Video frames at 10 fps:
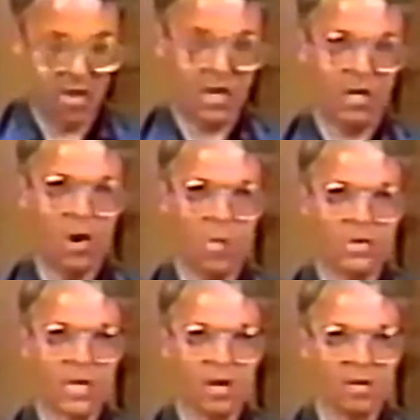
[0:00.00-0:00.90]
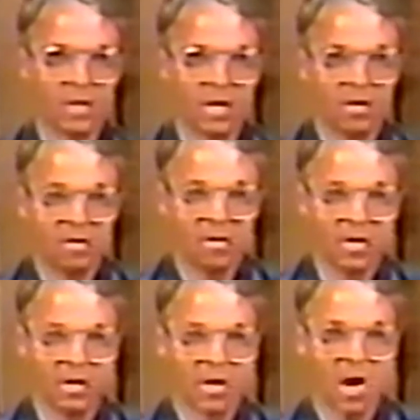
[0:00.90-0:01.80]
and he always held that
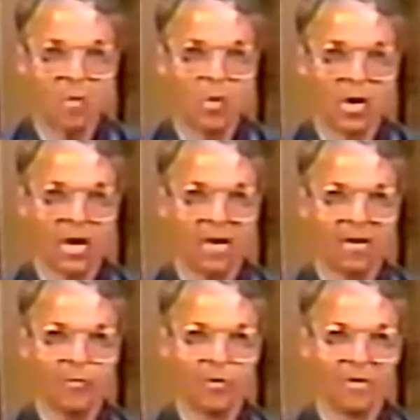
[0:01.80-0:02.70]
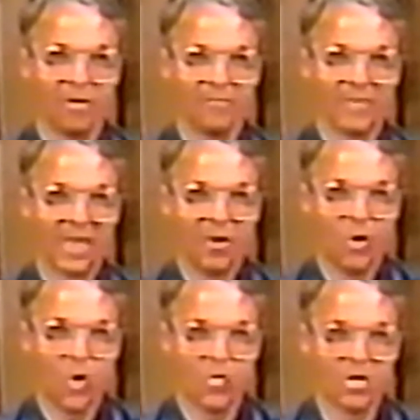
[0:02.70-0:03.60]
little cowboy hat he wore
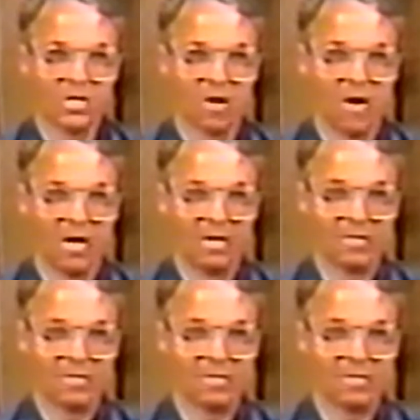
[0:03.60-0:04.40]
over his heart.